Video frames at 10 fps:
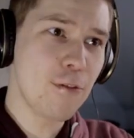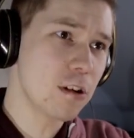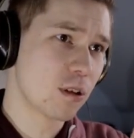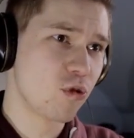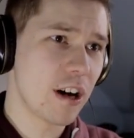you
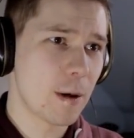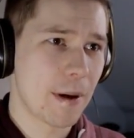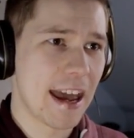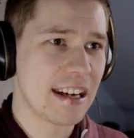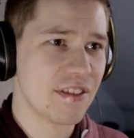look right up
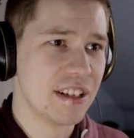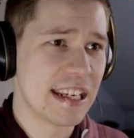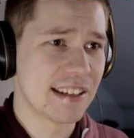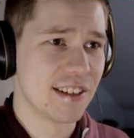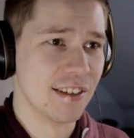ahead in the
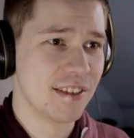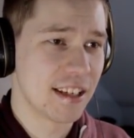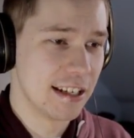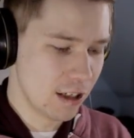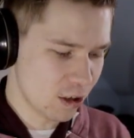
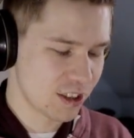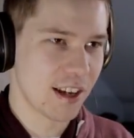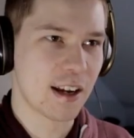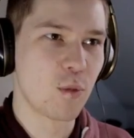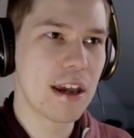distance, it looks
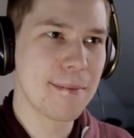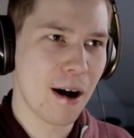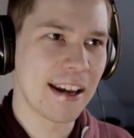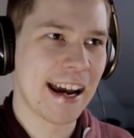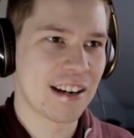like we
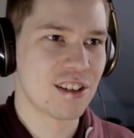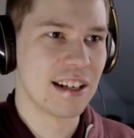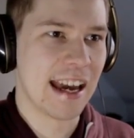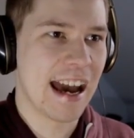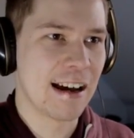might
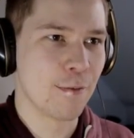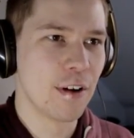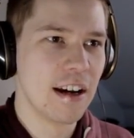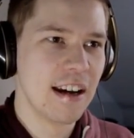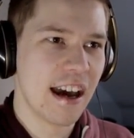actually have